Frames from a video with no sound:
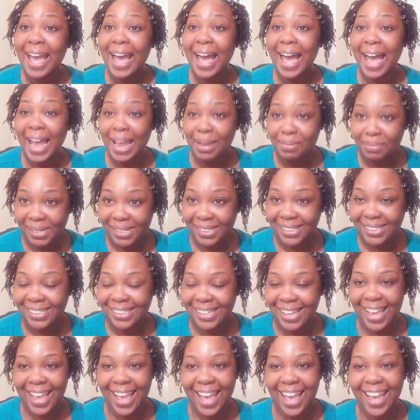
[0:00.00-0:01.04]
I must
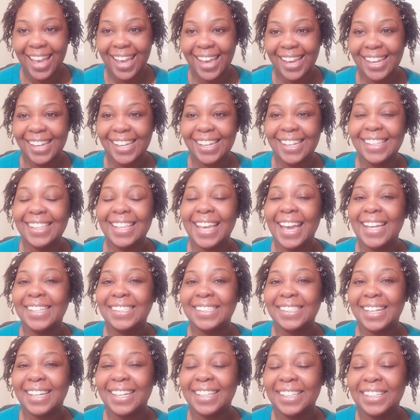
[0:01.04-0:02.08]
say
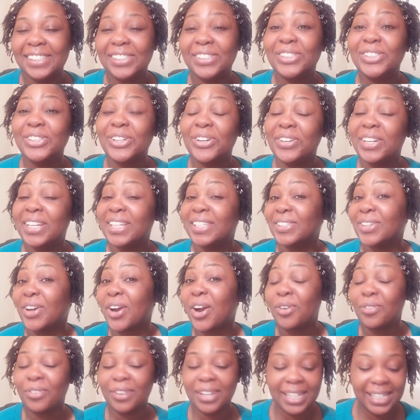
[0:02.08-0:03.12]
that this journey is
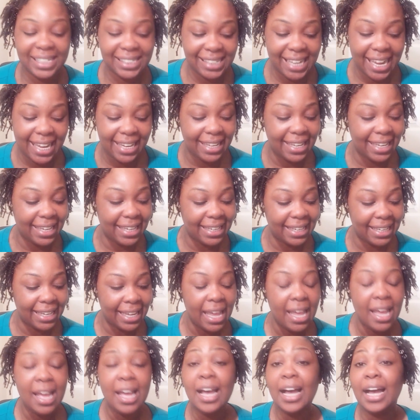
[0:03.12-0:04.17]
already taking
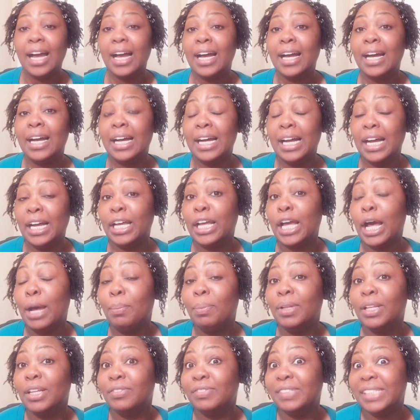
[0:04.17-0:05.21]
a
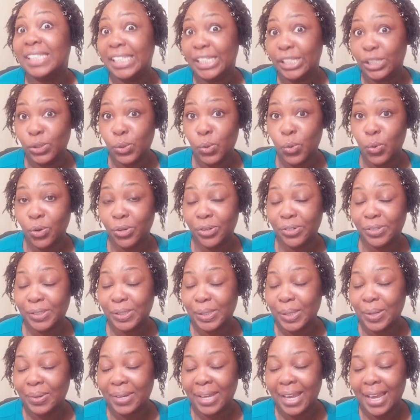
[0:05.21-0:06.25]
couple of detours.
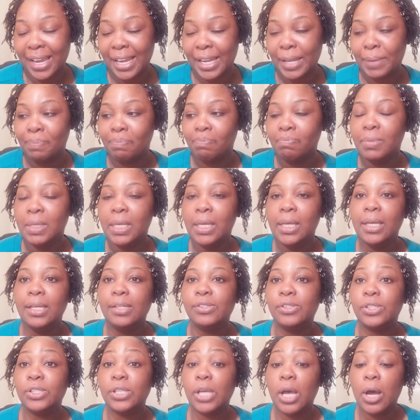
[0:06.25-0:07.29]
Okay,
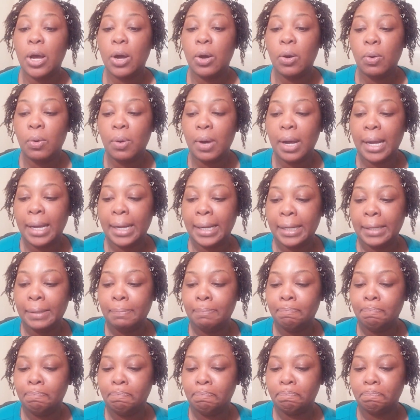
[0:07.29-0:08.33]
so
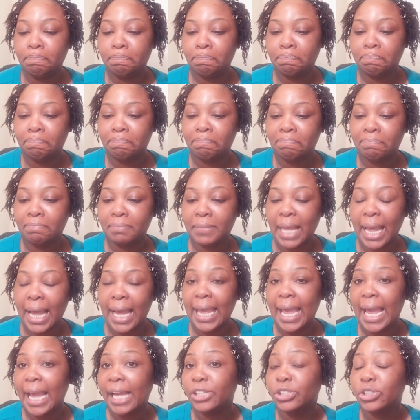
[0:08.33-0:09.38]
I
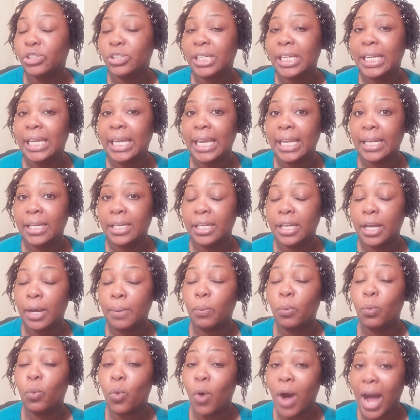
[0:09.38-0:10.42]
actually ended
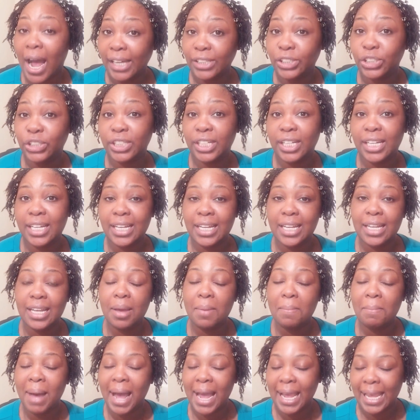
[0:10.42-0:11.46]
up washing
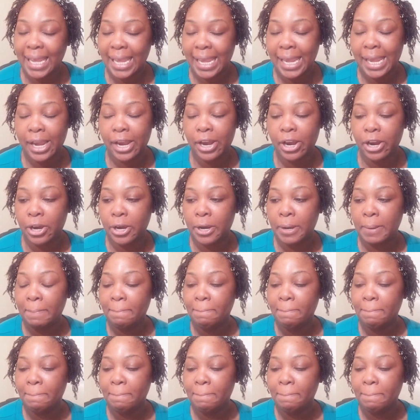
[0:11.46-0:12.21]
my hair.